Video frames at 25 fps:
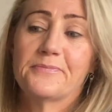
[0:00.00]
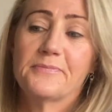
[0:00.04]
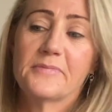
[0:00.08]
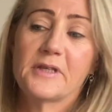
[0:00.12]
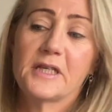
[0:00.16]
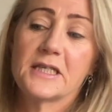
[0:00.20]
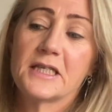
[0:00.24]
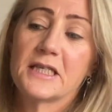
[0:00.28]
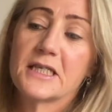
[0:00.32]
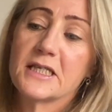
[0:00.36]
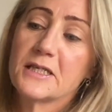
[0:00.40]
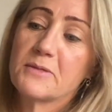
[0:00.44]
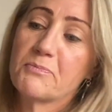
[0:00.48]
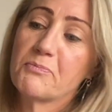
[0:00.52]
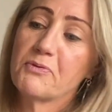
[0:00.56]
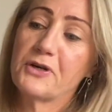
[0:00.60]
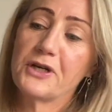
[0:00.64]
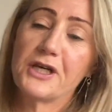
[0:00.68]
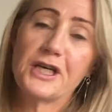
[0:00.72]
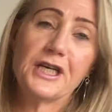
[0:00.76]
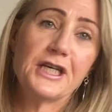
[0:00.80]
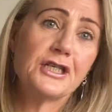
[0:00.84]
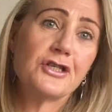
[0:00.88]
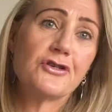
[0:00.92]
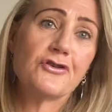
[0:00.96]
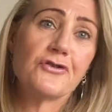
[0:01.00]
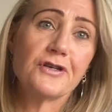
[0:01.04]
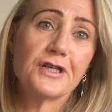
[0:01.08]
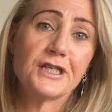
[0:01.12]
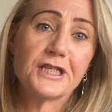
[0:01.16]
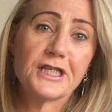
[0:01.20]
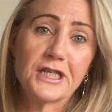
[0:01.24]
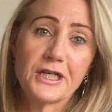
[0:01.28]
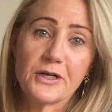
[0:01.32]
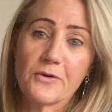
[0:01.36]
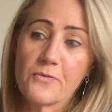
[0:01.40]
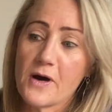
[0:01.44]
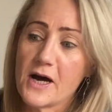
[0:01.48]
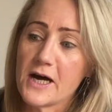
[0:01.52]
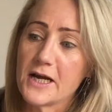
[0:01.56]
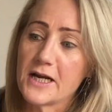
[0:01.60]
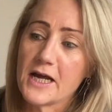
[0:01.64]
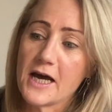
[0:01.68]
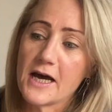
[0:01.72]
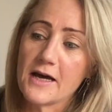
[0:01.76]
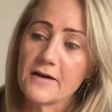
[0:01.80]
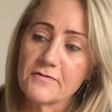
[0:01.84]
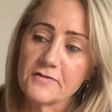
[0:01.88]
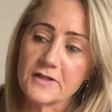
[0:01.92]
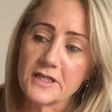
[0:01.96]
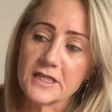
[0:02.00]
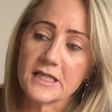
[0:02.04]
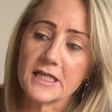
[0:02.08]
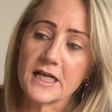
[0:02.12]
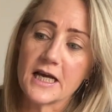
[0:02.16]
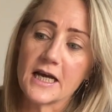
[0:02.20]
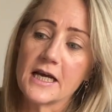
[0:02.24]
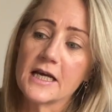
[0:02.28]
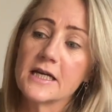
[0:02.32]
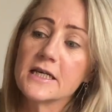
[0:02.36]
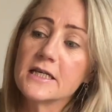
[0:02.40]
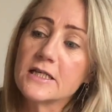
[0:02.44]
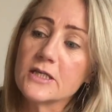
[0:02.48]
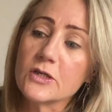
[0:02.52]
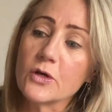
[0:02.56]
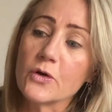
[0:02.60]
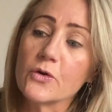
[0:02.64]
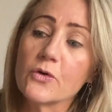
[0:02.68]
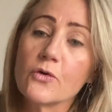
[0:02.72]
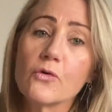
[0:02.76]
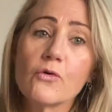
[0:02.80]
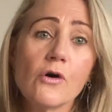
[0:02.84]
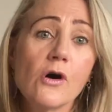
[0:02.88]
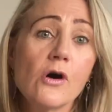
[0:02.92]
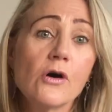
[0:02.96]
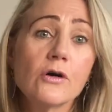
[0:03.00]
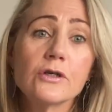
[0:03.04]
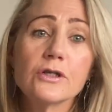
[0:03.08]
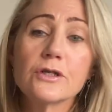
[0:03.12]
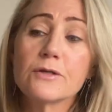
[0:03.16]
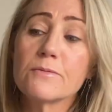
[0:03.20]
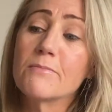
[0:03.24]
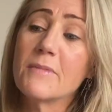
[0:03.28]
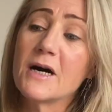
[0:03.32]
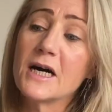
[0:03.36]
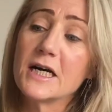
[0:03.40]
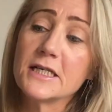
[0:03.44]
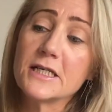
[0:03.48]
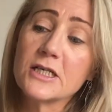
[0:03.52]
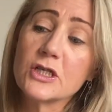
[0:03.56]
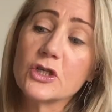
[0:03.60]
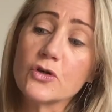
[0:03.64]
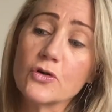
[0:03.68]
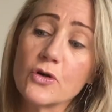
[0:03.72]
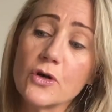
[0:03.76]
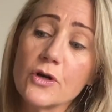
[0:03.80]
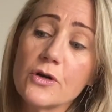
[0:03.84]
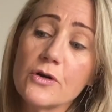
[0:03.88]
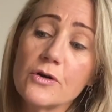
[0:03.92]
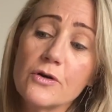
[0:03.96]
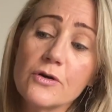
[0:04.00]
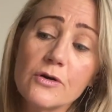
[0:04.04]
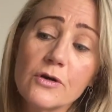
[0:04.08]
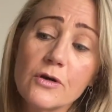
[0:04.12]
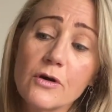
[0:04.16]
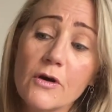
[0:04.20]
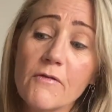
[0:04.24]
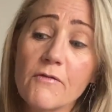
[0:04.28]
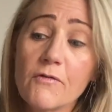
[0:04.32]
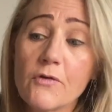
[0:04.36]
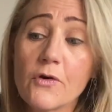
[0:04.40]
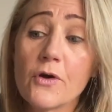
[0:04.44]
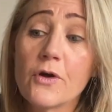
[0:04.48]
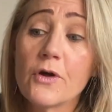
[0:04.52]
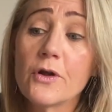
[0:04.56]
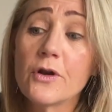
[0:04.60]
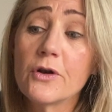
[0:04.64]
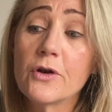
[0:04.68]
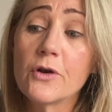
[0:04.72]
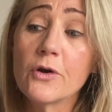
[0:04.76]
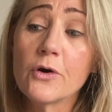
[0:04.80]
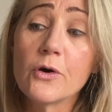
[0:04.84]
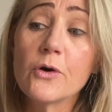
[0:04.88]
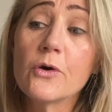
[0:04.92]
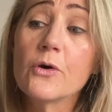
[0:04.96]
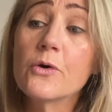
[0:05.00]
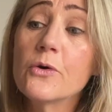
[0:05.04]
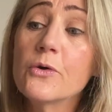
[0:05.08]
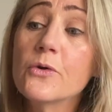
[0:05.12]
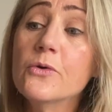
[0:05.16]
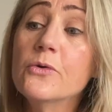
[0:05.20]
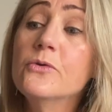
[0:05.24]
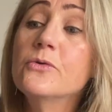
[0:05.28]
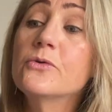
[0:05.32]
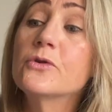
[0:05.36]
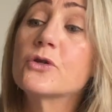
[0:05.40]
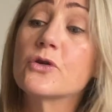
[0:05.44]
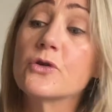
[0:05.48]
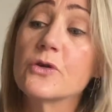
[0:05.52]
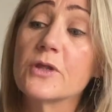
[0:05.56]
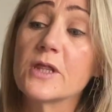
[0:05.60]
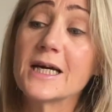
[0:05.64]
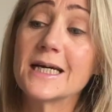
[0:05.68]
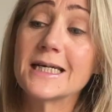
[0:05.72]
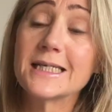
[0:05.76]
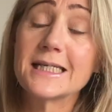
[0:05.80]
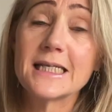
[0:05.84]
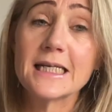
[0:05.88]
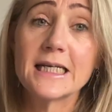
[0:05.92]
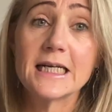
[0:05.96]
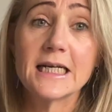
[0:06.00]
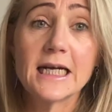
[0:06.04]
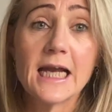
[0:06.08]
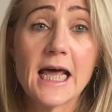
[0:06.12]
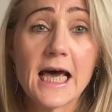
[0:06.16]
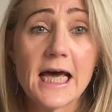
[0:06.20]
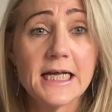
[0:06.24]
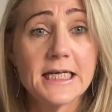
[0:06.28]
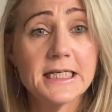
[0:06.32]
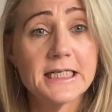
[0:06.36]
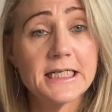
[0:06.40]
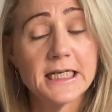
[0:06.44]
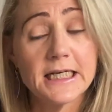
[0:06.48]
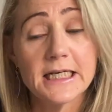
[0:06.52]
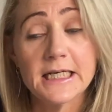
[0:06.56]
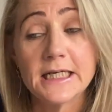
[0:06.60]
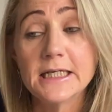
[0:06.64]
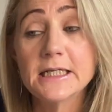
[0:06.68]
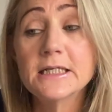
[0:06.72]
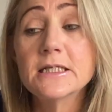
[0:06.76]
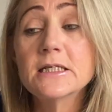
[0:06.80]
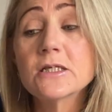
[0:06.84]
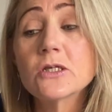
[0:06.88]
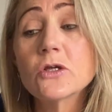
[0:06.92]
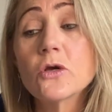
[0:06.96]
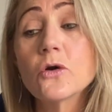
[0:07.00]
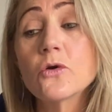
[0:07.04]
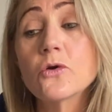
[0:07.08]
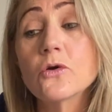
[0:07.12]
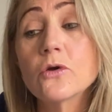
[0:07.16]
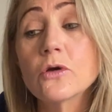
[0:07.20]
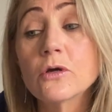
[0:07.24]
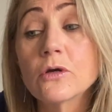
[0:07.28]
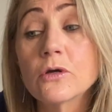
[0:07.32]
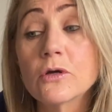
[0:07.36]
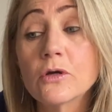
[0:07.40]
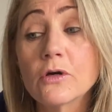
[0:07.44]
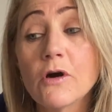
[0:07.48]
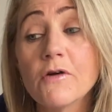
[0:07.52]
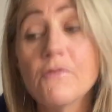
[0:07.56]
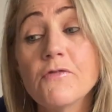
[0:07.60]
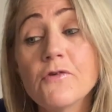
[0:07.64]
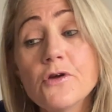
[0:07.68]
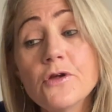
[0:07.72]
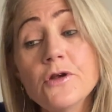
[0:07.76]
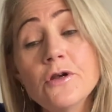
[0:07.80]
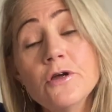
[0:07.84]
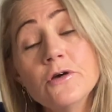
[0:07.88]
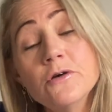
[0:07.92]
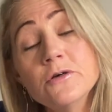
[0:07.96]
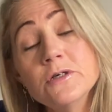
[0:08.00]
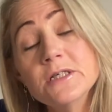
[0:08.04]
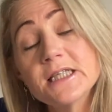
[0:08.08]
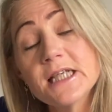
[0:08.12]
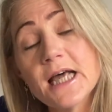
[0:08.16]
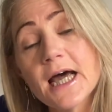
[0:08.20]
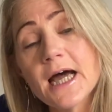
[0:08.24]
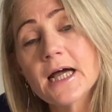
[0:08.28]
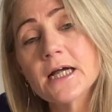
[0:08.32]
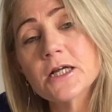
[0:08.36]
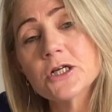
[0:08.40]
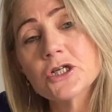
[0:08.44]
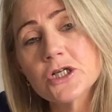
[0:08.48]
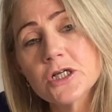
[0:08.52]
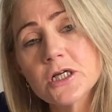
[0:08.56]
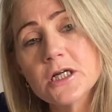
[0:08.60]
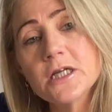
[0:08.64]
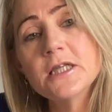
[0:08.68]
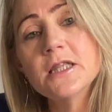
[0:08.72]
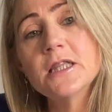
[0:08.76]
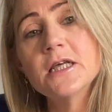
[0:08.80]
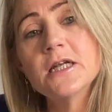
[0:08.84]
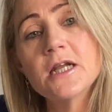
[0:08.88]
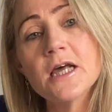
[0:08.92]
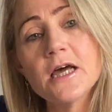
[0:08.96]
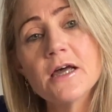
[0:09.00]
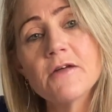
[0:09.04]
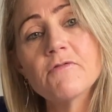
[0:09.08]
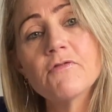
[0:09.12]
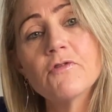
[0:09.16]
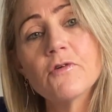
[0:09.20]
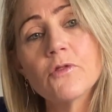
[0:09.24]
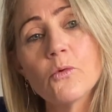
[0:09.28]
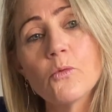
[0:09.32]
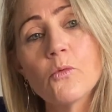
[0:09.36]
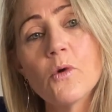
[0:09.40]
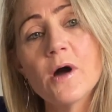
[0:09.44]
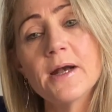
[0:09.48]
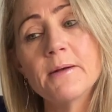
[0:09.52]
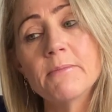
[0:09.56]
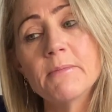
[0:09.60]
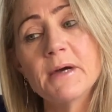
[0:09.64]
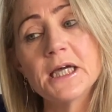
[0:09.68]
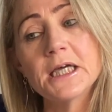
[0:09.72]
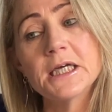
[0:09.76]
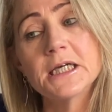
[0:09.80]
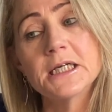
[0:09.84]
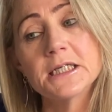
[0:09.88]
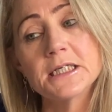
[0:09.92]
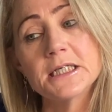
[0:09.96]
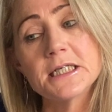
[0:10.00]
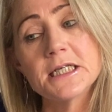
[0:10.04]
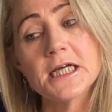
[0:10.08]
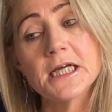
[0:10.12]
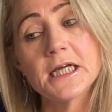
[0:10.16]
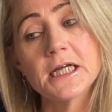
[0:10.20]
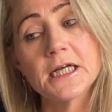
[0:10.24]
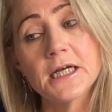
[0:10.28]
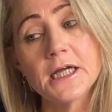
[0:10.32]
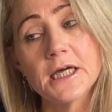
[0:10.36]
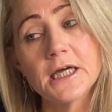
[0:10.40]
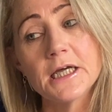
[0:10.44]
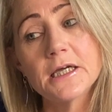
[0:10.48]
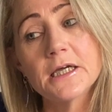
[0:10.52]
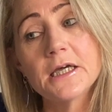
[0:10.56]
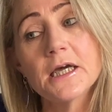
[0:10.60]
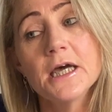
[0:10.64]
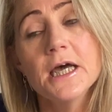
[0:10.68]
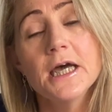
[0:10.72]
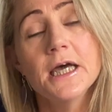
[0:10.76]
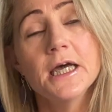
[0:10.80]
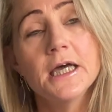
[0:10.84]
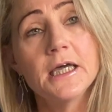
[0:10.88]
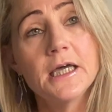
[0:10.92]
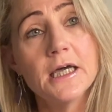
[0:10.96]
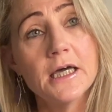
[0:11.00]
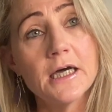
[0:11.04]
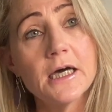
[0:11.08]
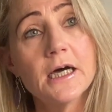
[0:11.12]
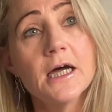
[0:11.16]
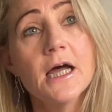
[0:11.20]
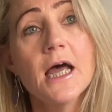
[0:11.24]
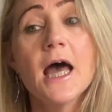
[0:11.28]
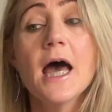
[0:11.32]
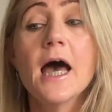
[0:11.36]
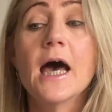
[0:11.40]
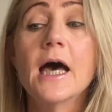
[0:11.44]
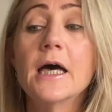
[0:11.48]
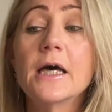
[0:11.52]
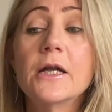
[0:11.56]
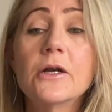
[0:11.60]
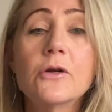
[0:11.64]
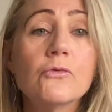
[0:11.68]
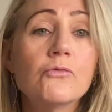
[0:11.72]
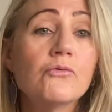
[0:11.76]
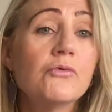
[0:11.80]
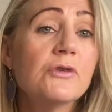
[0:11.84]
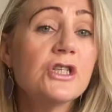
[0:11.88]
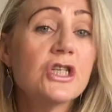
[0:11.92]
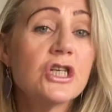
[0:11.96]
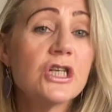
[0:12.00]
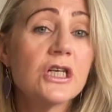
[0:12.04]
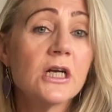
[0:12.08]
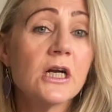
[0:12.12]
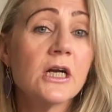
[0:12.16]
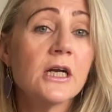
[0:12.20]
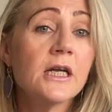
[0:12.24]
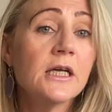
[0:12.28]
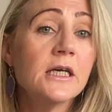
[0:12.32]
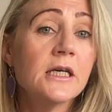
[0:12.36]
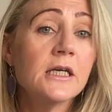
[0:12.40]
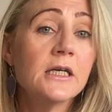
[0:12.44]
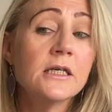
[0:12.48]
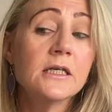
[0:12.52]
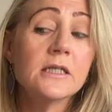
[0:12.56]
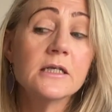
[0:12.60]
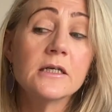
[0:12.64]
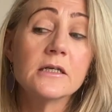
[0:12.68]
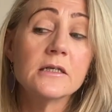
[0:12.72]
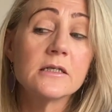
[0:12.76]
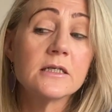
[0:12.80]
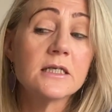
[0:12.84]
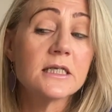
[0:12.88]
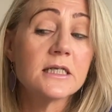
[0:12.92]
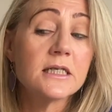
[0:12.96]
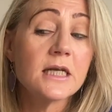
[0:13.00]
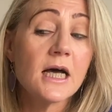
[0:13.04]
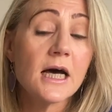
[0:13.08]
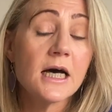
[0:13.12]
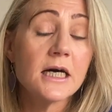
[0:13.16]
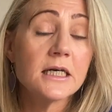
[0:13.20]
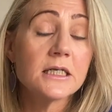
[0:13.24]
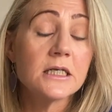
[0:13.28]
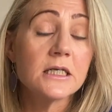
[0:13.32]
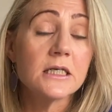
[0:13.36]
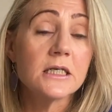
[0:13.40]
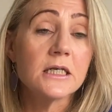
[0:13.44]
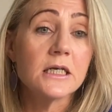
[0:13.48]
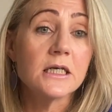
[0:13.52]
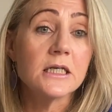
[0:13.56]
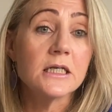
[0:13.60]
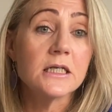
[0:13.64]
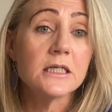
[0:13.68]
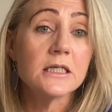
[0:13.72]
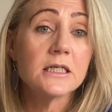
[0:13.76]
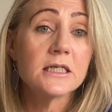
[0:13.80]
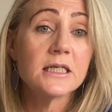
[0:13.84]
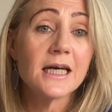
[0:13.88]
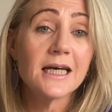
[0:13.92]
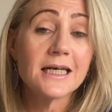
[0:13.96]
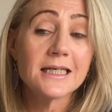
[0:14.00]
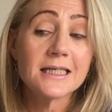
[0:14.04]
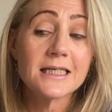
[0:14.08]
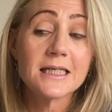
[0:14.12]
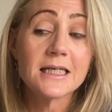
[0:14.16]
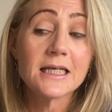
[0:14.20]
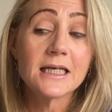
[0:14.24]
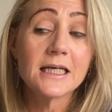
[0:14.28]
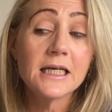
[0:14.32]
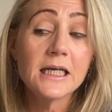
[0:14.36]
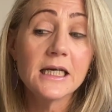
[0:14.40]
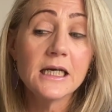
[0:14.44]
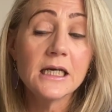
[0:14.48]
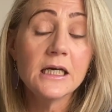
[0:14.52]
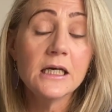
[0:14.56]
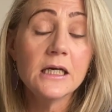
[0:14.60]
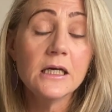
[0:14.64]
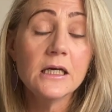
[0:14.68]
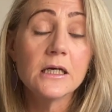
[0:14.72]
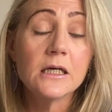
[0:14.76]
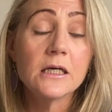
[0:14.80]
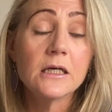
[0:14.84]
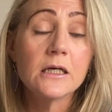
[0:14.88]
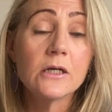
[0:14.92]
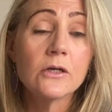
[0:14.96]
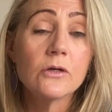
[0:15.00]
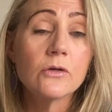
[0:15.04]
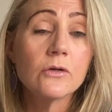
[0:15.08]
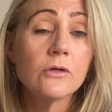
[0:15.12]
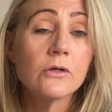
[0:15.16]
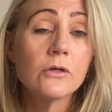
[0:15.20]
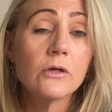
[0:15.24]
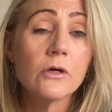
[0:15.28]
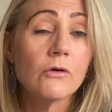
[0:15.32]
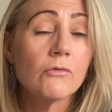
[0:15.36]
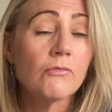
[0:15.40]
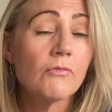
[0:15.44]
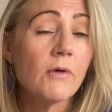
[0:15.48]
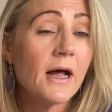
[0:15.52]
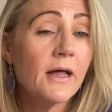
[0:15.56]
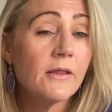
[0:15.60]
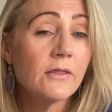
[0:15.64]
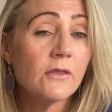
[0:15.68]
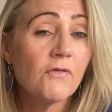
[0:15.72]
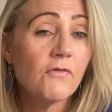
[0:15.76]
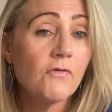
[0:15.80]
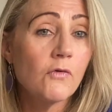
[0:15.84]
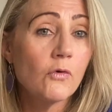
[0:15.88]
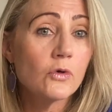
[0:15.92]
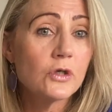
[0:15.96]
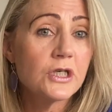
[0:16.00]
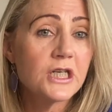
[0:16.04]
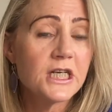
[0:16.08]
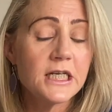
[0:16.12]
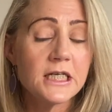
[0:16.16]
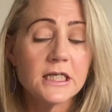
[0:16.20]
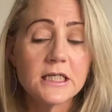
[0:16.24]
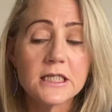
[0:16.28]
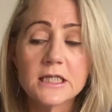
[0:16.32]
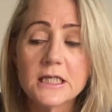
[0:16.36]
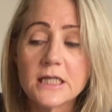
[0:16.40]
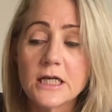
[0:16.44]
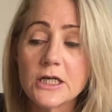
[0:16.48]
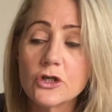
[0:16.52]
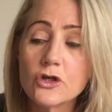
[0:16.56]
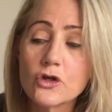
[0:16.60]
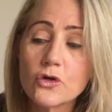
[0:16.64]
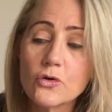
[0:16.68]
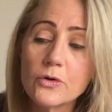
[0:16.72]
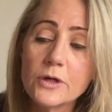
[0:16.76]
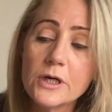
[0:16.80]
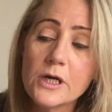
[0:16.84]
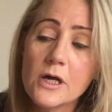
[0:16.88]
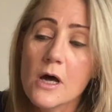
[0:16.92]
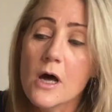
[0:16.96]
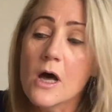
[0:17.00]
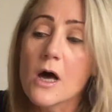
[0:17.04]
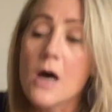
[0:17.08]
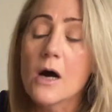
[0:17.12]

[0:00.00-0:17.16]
This is a pretty interesting wine, I have to say. So, Grand Maestro Governo 2018. So, Governo is actually the name for the winemaking technique here, and originally started in Tuscany in around the 14th century.